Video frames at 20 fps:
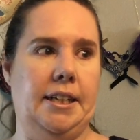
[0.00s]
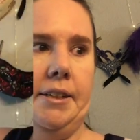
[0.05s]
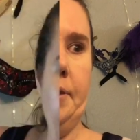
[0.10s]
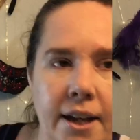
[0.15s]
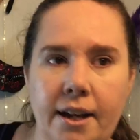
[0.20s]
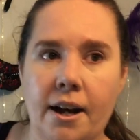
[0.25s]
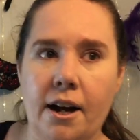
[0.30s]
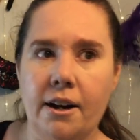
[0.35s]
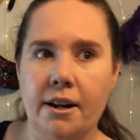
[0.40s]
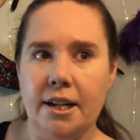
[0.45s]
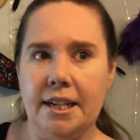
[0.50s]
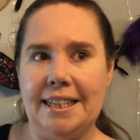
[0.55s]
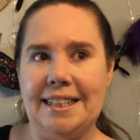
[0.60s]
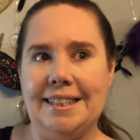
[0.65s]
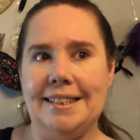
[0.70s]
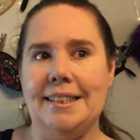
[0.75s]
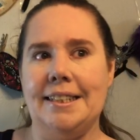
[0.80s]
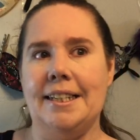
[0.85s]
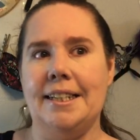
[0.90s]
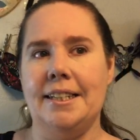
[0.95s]
I
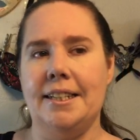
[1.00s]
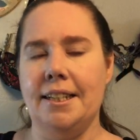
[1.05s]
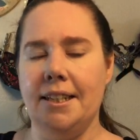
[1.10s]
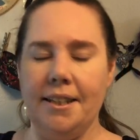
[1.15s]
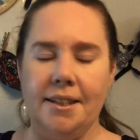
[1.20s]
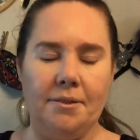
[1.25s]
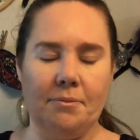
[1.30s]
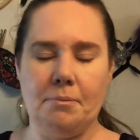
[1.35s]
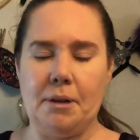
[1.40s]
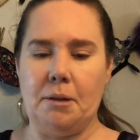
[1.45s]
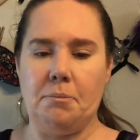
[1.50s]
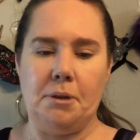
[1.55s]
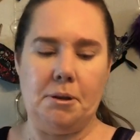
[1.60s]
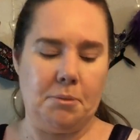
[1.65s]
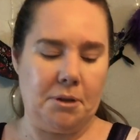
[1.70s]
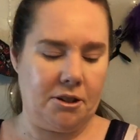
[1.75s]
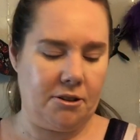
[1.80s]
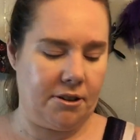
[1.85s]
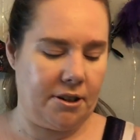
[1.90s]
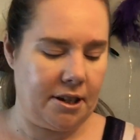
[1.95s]
already did my
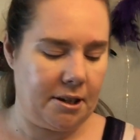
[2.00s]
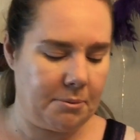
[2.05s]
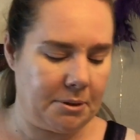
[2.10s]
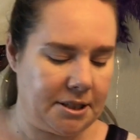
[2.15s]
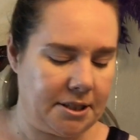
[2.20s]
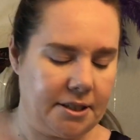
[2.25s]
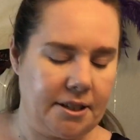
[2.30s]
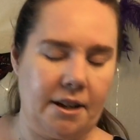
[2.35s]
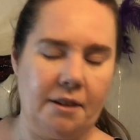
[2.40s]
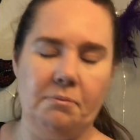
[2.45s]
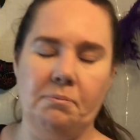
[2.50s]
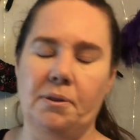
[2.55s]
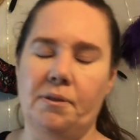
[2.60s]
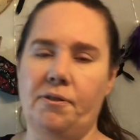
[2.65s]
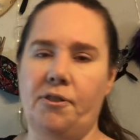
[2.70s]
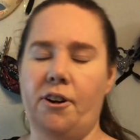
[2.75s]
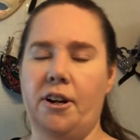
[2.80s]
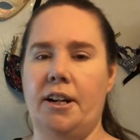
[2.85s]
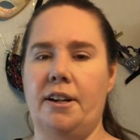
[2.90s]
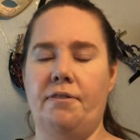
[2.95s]
BB cream and stuff
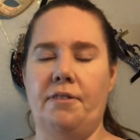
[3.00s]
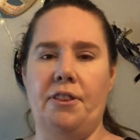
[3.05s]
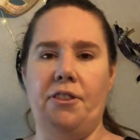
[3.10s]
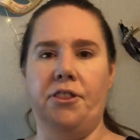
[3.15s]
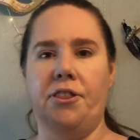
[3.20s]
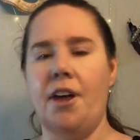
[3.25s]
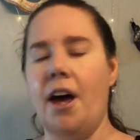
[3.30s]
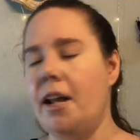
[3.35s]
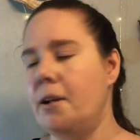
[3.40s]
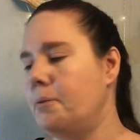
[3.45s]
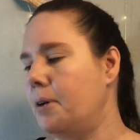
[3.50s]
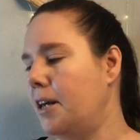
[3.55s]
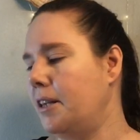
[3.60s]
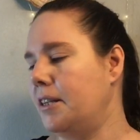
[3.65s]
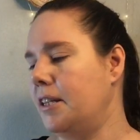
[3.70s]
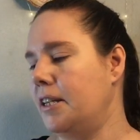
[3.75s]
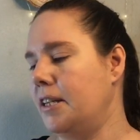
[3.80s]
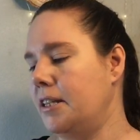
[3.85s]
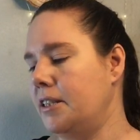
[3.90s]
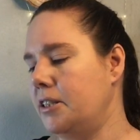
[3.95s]
before I even thought about
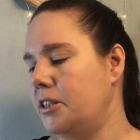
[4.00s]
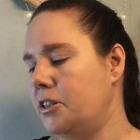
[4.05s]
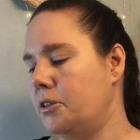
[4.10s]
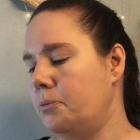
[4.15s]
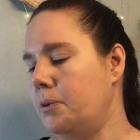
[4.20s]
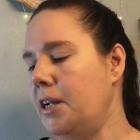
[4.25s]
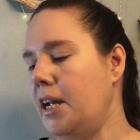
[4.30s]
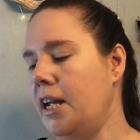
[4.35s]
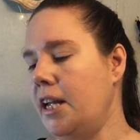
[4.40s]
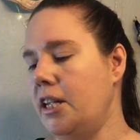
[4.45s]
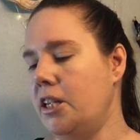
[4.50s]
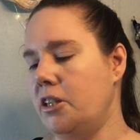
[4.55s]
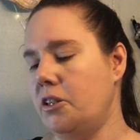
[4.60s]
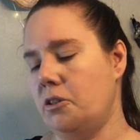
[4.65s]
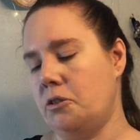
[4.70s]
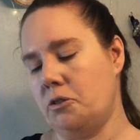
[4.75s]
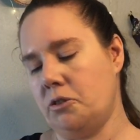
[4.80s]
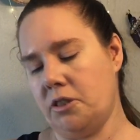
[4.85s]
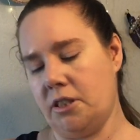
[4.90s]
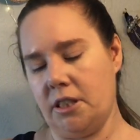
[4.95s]
this. So what I
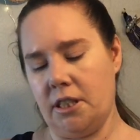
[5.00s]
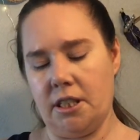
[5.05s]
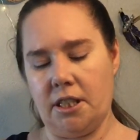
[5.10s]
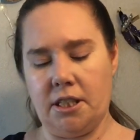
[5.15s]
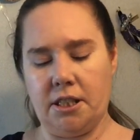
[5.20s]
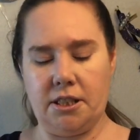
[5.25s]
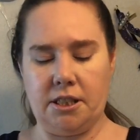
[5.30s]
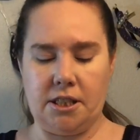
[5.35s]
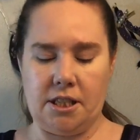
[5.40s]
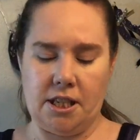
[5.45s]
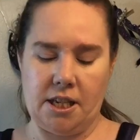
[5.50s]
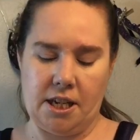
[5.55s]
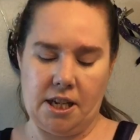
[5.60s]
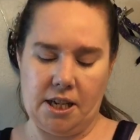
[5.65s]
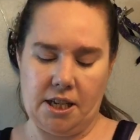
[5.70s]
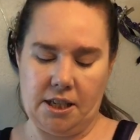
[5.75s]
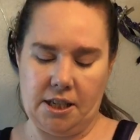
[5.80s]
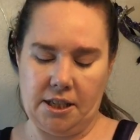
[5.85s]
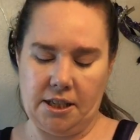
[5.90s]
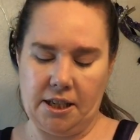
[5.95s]
use is
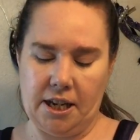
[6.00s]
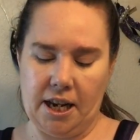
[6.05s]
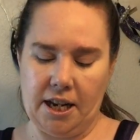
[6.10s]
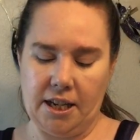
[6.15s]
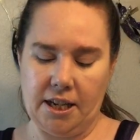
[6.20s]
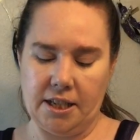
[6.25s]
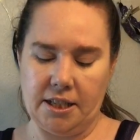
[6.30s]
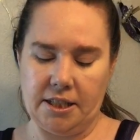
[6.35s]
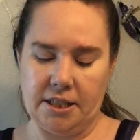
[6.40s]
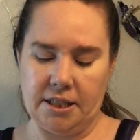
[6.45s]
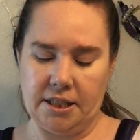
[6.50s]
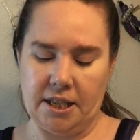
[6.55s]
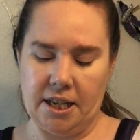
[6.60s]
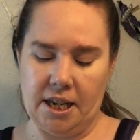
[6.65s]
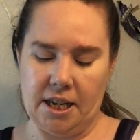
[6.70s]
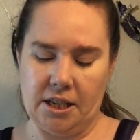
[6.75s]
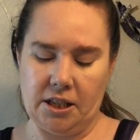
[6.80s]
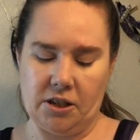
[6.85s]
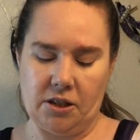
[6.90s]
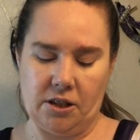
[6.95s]
the Naked
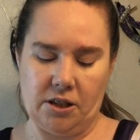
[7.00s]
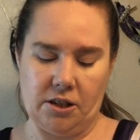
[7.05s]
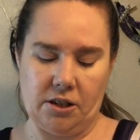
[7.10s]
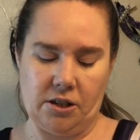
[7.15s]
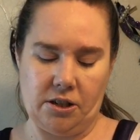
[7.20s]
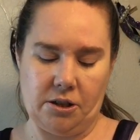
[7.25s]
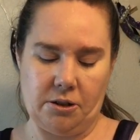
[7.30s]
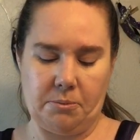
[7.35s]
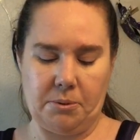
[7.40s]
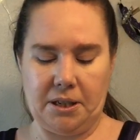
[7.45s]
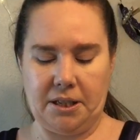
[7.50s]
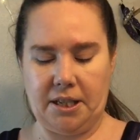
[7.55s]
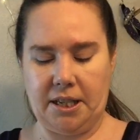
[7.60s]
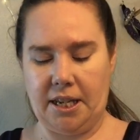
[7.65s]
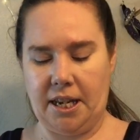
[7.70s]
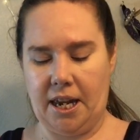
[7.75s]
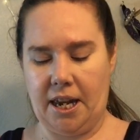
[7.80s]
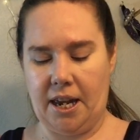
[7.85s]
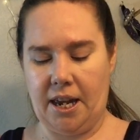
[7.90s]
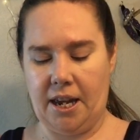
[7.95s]
Skin Urban
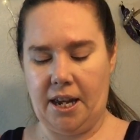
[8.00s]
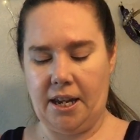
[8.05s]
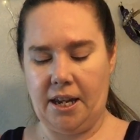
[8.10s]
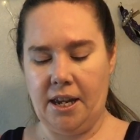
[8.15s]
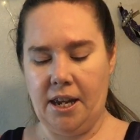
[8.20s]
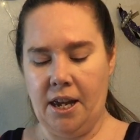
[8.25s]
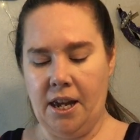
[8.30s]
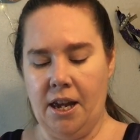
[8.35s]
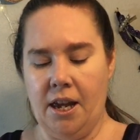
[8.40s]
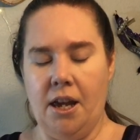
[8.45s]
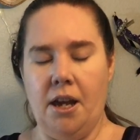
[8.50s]
Decay